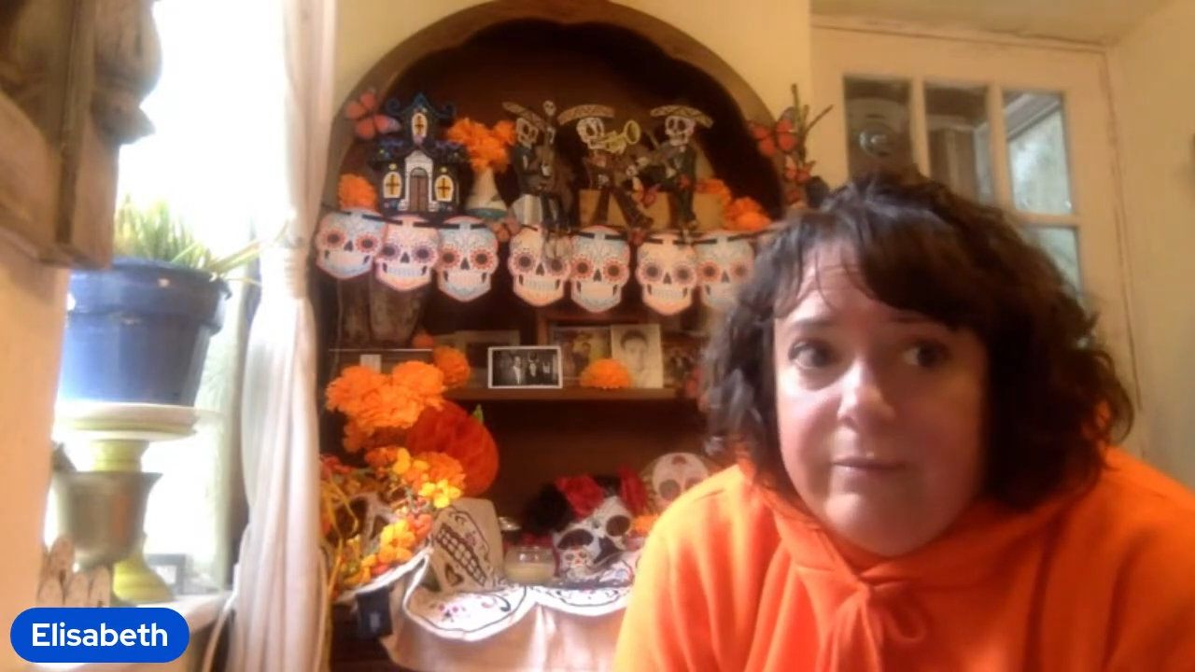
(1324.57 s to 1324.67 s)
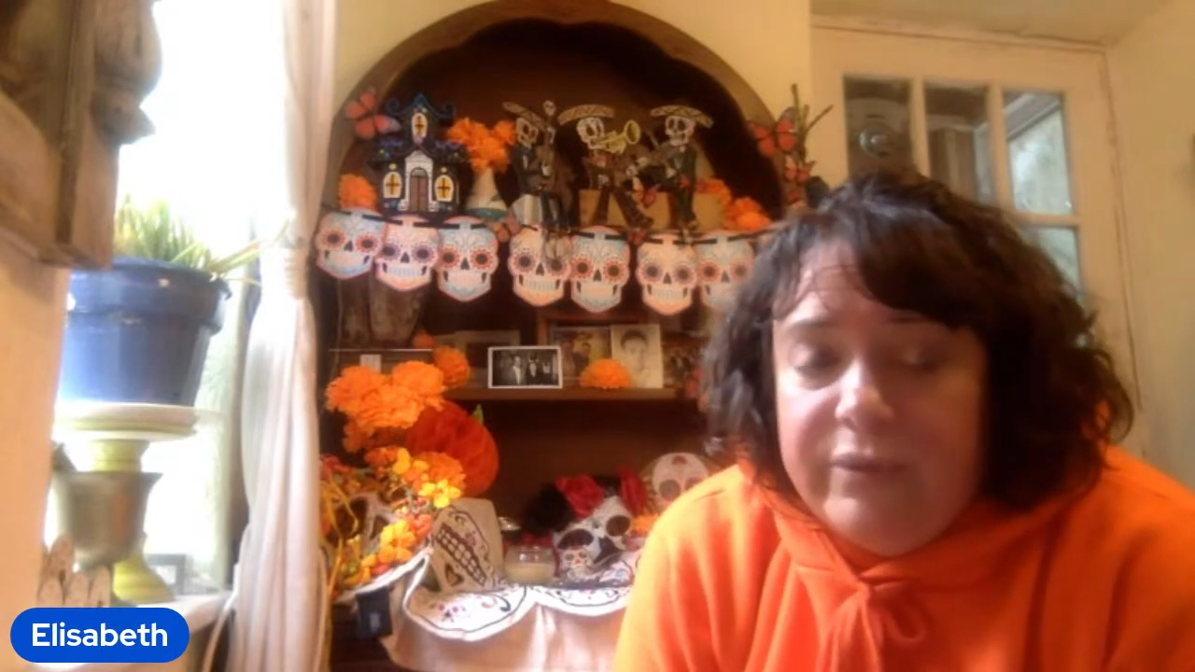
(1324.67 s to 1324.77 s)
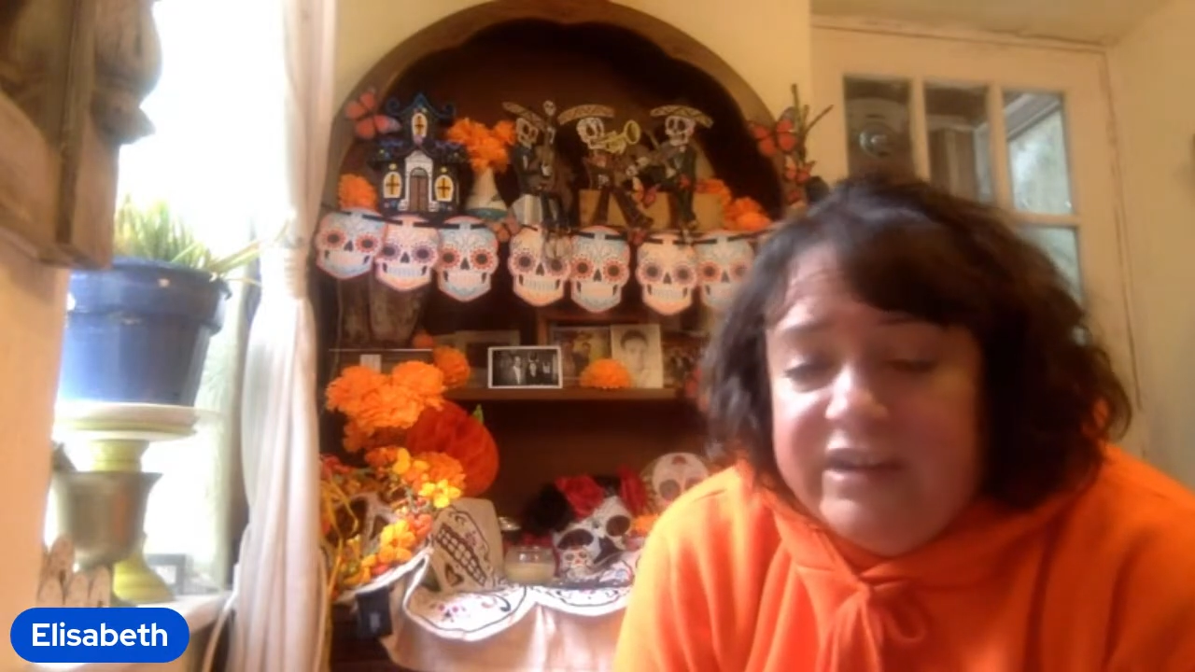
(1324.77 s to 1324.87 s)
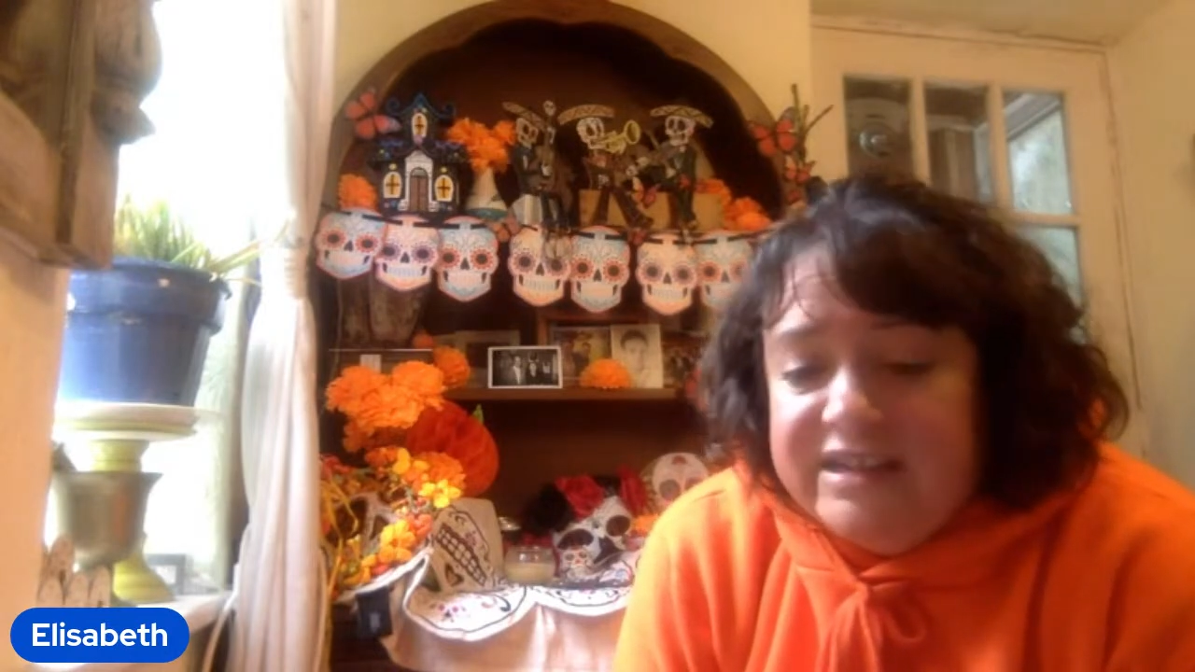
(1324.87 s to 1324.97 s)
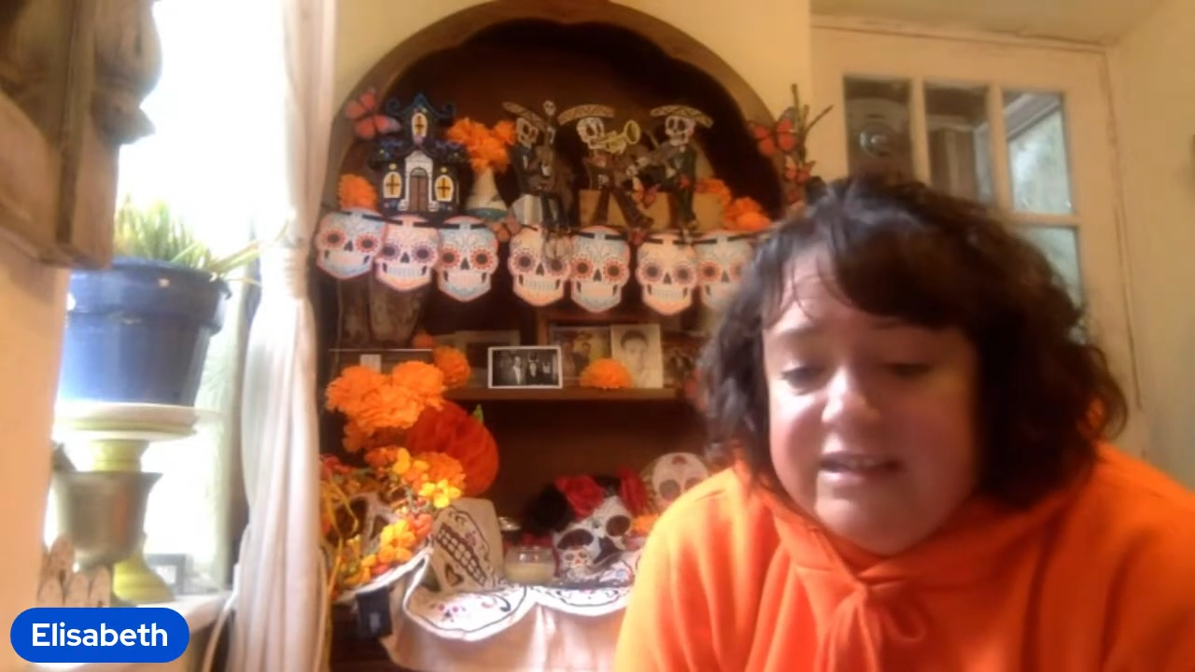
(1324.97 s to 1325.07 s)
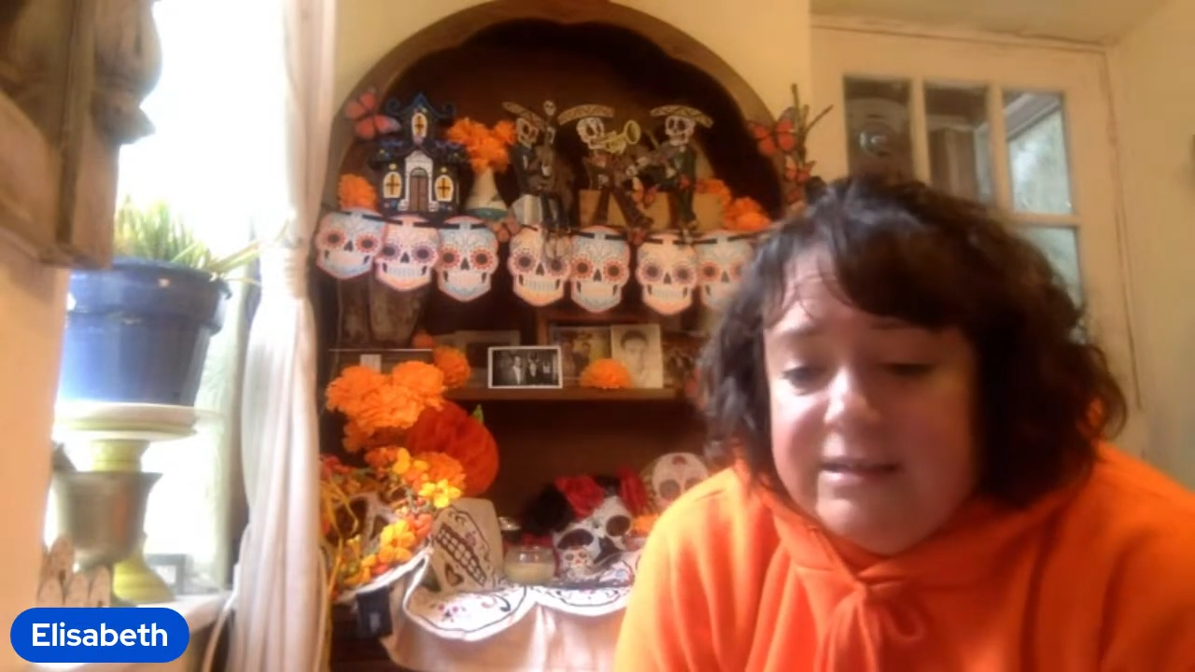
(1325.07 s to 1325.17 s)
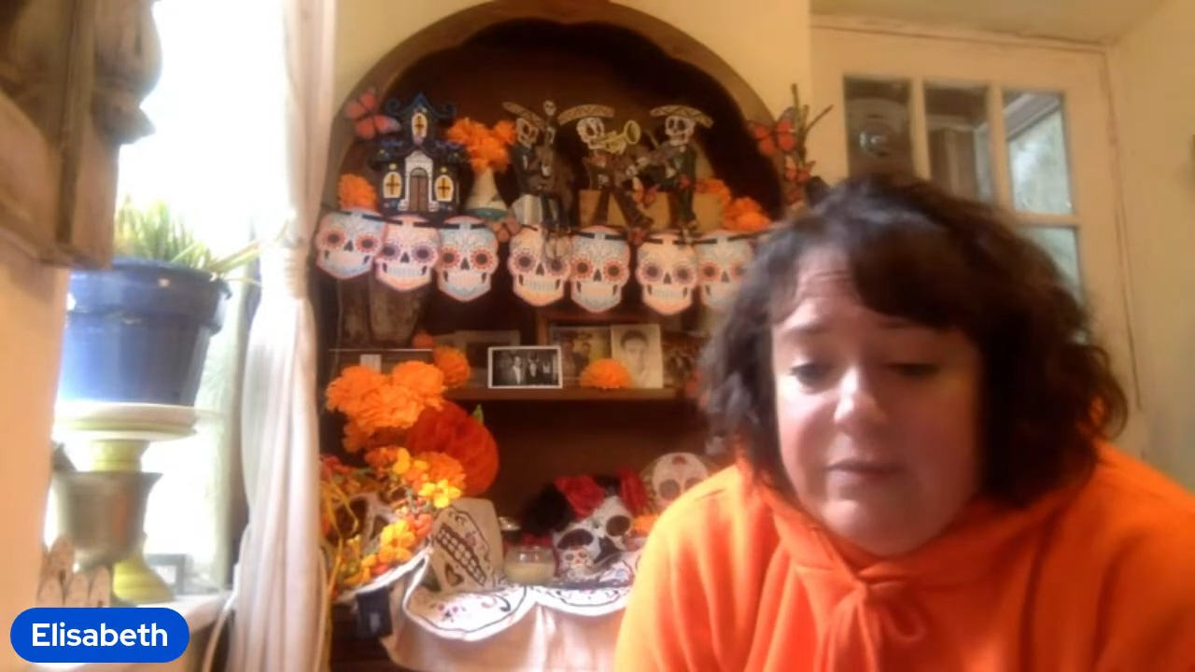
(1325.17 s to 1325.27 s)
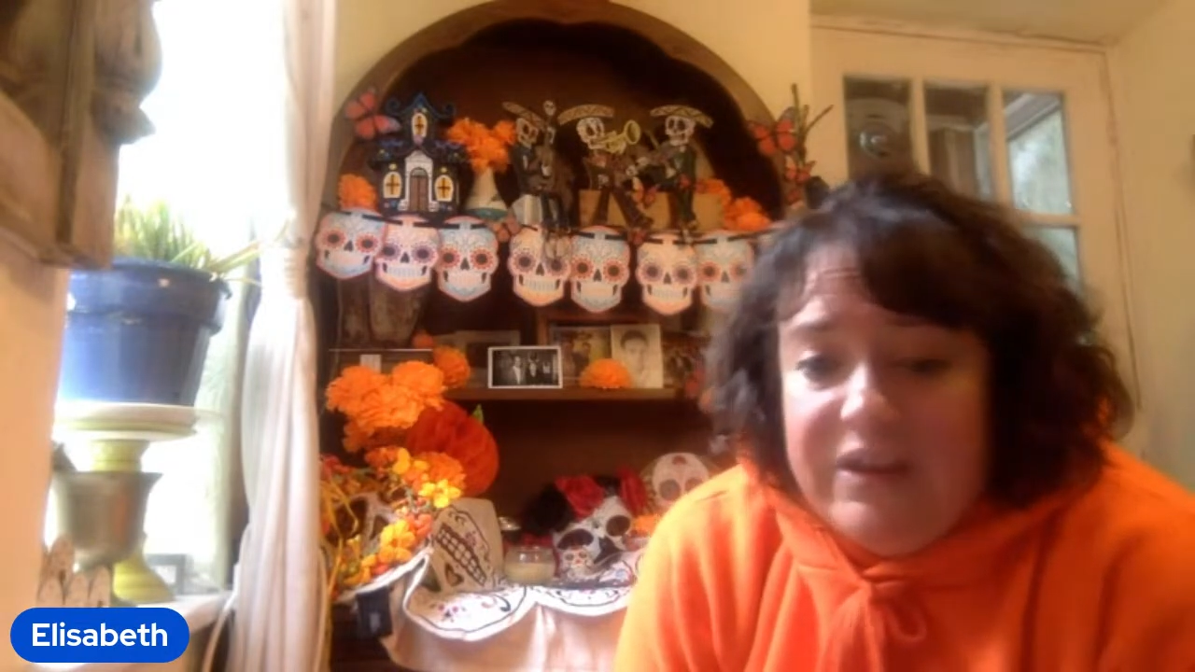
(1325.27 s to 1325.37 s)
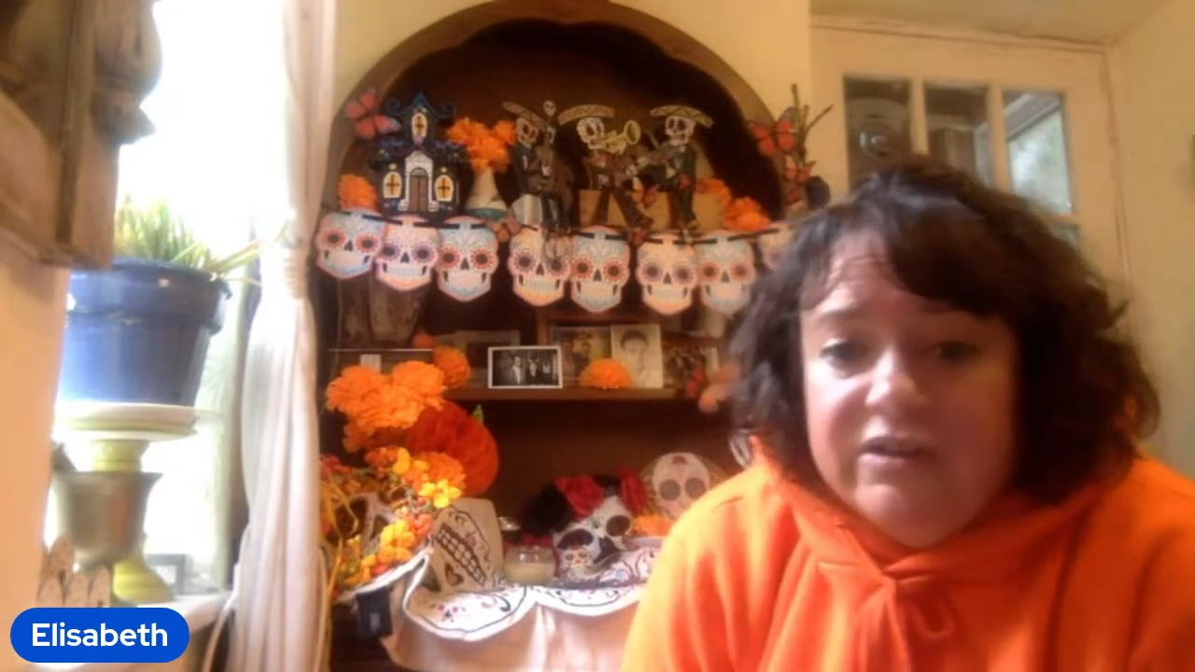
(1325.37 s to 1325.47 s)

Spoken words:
put something